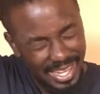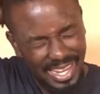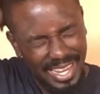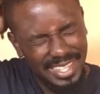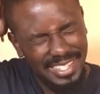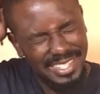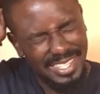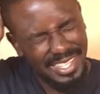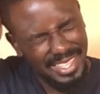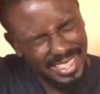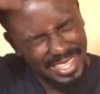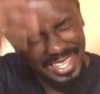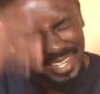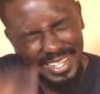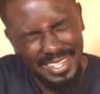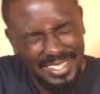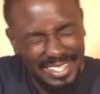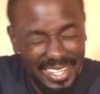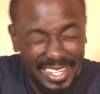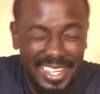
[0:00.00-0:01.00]
And I said
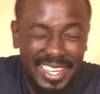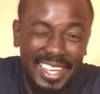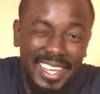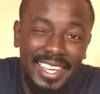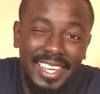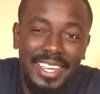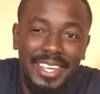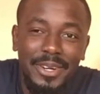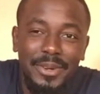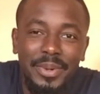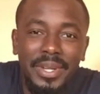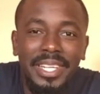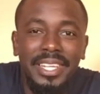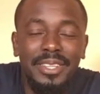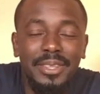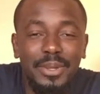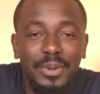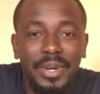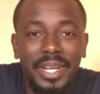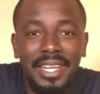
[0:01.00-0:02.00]
then, I was like, ah,
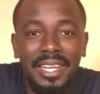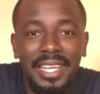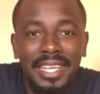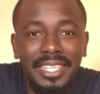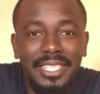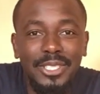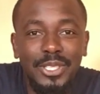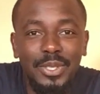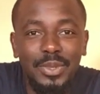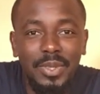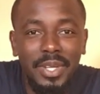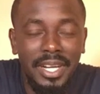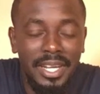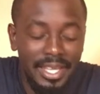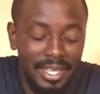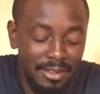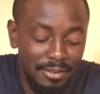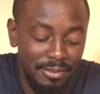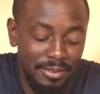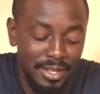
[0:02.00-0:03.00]
really the red line issue.
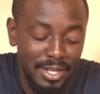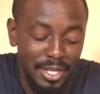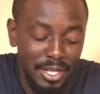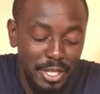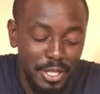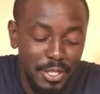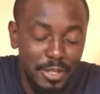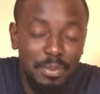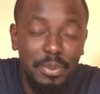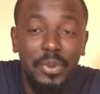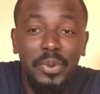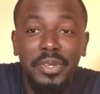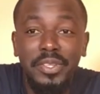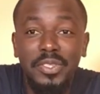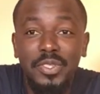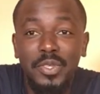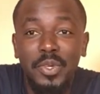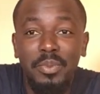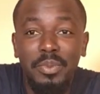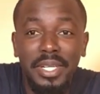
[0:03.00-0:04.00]
I have
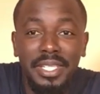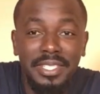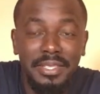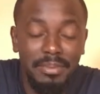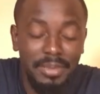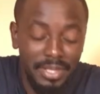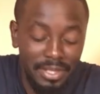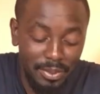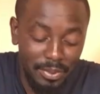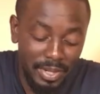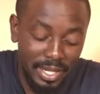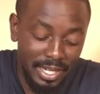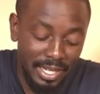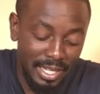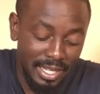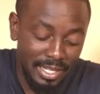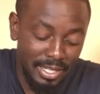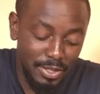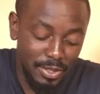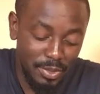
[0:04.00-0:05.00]
spoken so much about the red
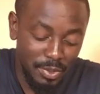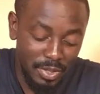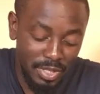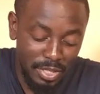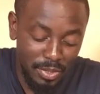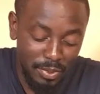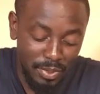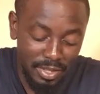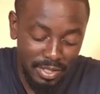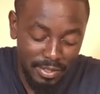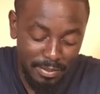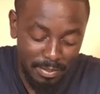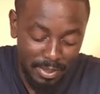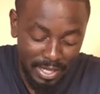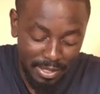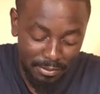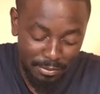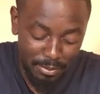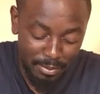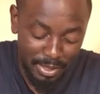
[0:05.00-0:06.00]
line issue here on this
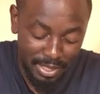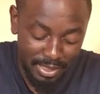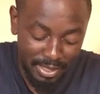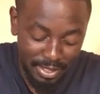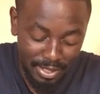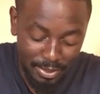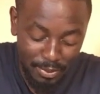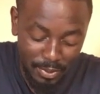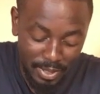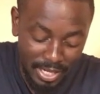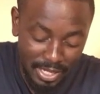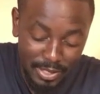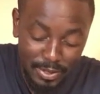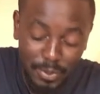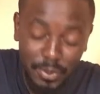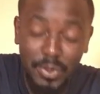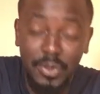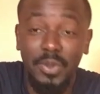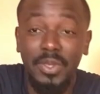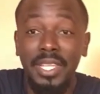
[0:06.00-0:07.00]
platform. I think you guys
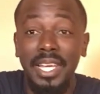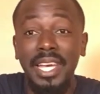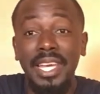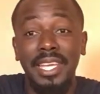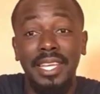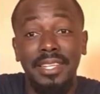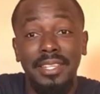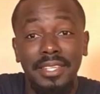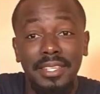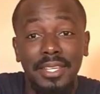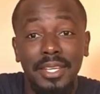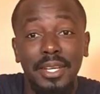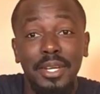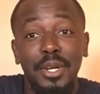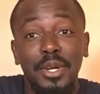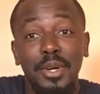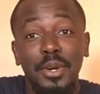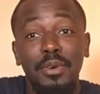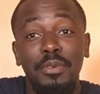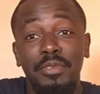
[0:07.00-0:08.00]
are also tired
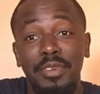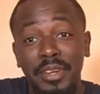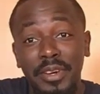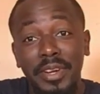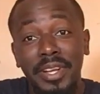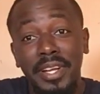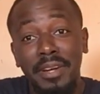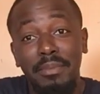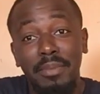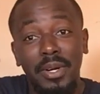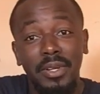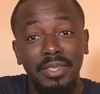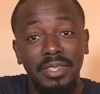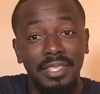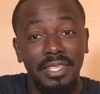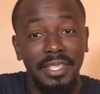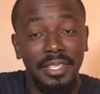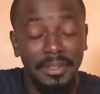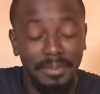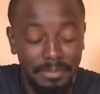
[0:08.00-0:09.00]
of hearing
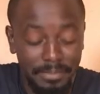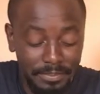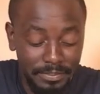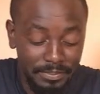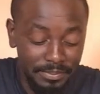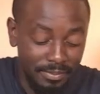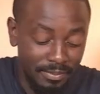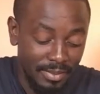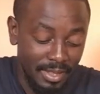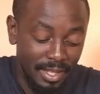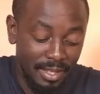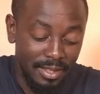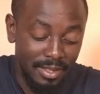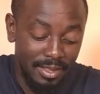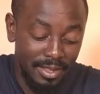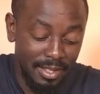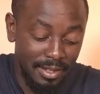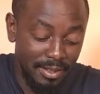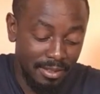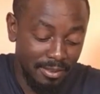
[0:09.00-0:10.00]
about um,
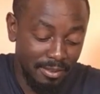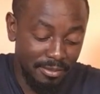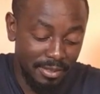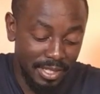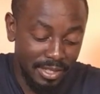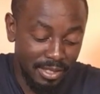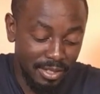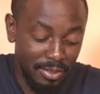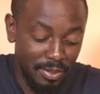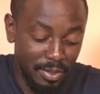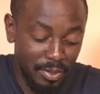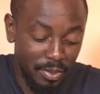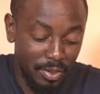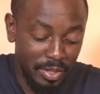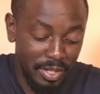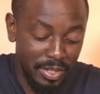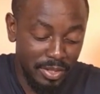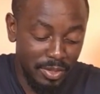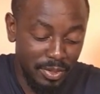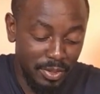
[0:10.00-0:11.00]
the veterinary
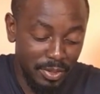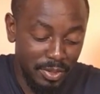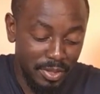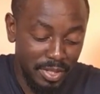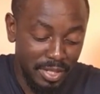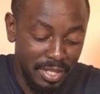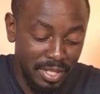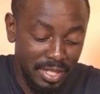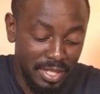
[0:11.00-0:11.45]
corridor,